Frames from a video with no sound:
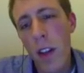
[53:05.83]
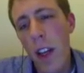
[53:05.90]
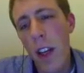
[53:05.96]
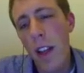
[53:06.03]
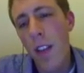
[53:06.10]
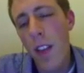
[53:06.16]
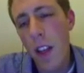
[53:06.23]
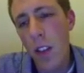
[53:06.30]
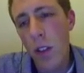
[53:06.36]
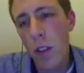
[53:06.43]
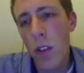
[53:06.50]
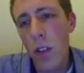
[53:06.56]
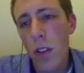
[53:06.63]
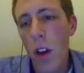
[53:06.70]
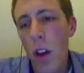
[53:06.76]
And
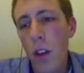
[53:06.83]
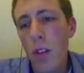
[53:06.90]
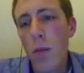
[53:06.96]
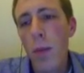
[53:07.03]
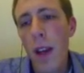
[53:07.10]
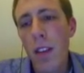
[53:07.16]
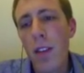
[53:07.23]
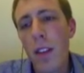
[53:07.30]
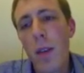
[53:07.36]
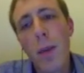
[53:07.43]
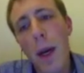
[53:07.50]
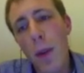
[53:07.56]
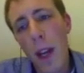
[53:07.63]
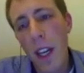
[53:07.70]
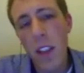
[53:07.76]
this cost Maven
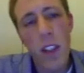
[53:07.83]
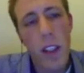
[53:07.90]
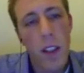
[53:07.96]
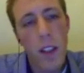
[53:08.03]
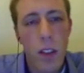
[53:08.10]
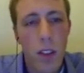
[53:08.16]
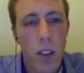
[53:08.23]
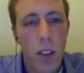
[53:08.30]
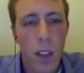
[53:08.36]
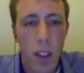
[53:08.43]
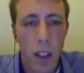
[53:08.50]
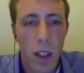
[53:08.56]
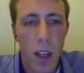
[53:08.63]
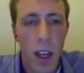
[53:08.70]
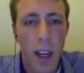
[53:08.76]
about 8 seconds.
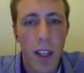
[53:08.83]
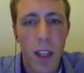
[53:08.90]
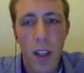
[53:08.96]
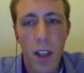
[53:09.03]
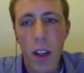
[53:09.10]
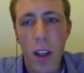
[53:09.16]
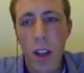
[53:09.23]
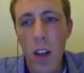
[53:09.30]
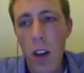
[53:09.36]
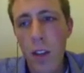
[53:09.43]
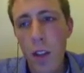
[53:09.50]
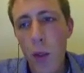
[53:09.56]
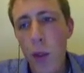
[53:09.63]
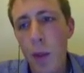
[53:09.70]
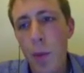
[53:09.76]
I did a
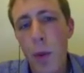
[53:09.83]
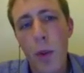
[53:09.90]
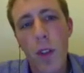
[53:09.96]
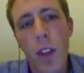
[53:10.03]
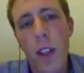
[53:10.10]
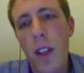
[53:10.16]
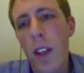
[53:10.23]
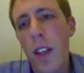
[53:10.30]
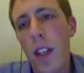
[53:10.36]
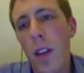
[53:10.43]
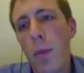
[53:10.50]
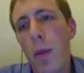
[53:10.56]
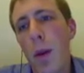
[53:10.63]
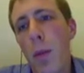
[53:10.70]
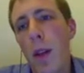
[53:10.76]
coverage report and I did a
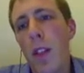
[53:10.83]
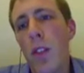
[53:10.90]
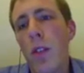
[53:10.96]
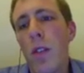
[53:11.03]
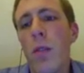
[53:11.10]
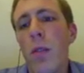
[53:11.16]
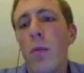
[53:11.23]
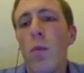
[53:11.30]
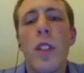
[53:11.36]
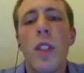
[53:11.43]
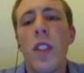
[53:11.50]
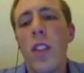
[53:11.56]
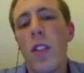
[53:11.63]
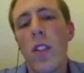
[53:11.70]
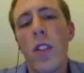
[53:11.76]
publish,
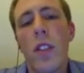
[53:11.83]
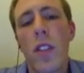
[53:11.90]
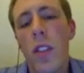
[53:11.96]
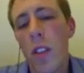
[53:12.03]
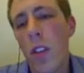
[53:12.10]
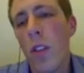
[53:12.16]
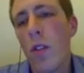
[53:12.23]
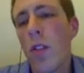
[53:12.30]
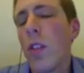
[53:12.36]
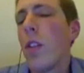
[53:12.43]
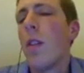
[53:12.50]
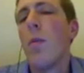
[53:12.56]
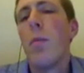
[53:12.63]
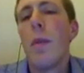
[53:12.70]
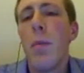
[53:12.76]
which is
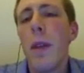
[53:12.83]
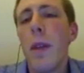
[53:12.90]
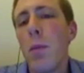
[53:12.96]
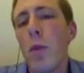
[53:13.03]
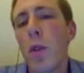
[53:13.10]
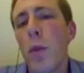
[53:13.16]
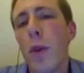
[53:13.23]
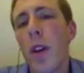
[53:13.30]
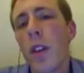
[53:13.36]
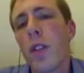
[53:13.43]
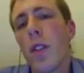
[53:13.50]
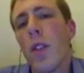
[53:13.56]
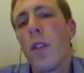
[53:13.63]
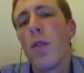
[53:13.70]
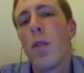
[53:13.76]
a bit more work,
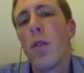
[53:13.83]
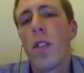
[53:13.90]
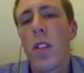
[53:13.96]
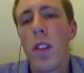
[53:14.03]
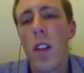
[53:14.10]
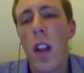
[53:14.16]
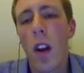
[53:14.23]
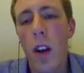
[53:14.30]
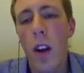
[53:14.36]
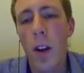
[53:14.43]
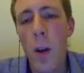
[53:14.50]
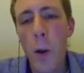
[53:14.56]
so it took longer.